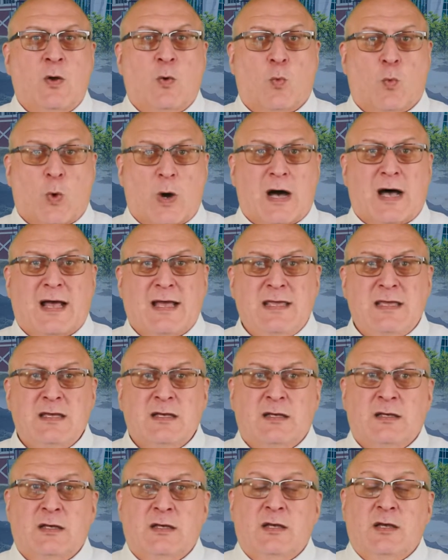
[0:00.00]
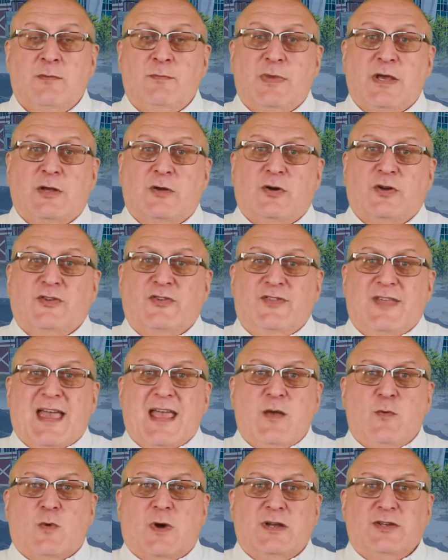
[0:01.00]
Why? Because
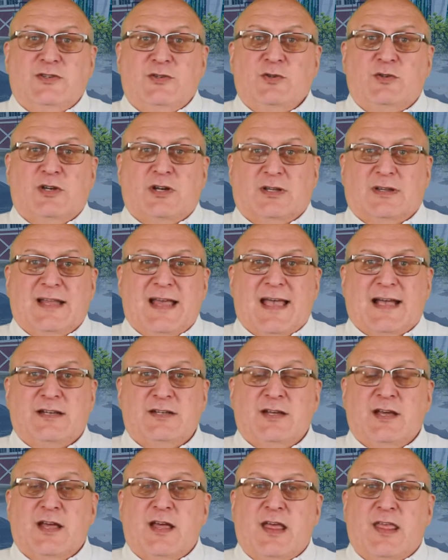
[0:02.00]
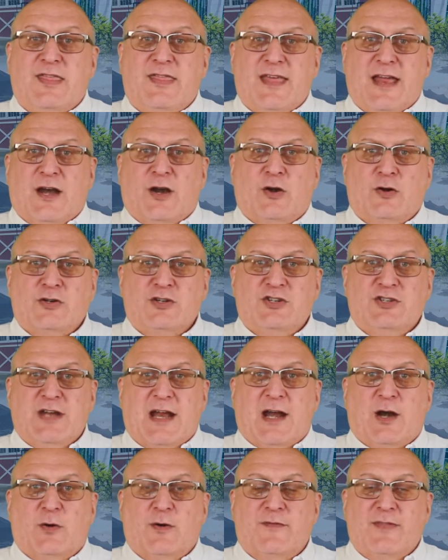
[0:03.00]
they want to collect their
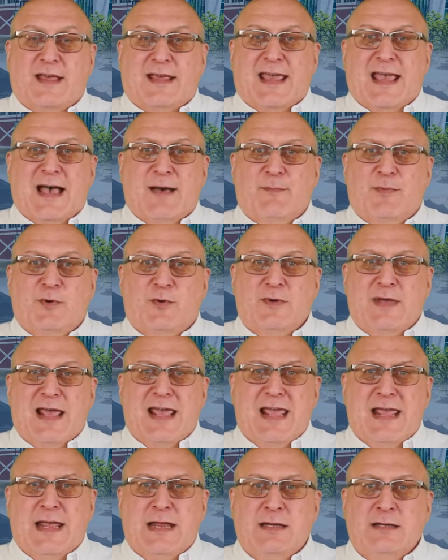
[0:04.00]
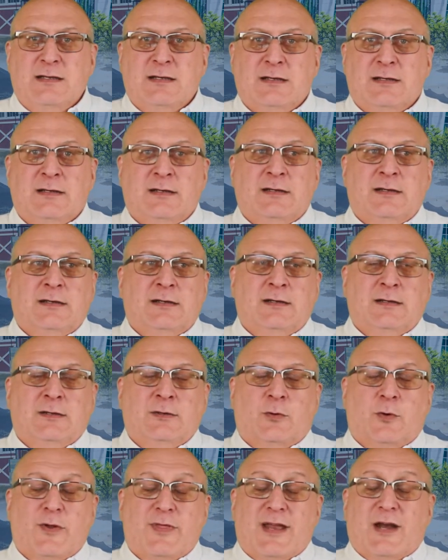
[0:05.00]
share of the capital gain
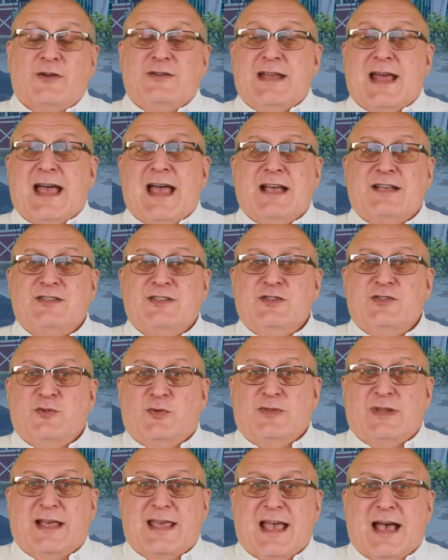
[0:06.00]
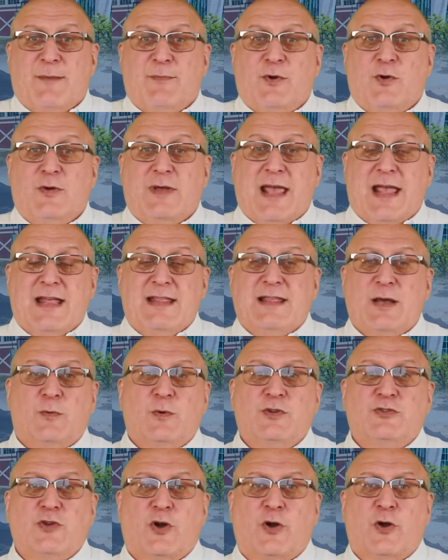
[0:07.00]
or their taxes on the capital gain that
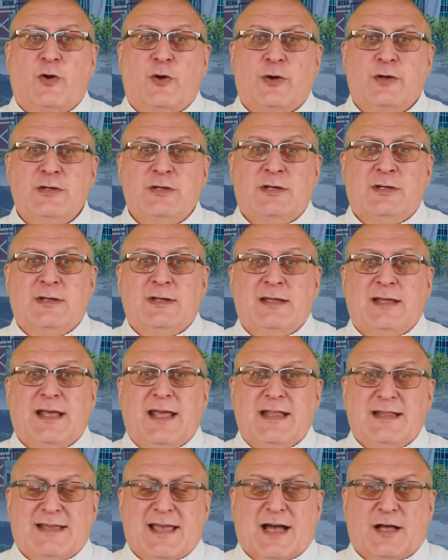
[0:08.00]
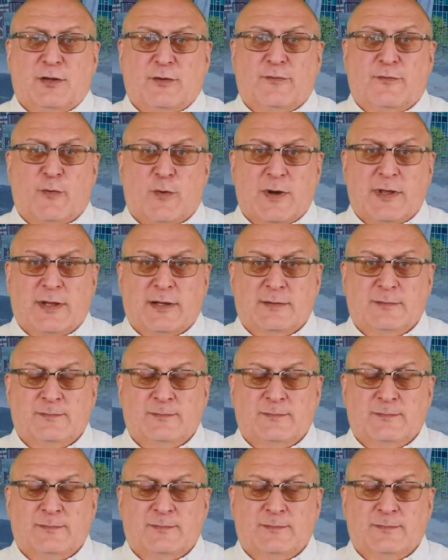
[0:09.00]
was earned in California.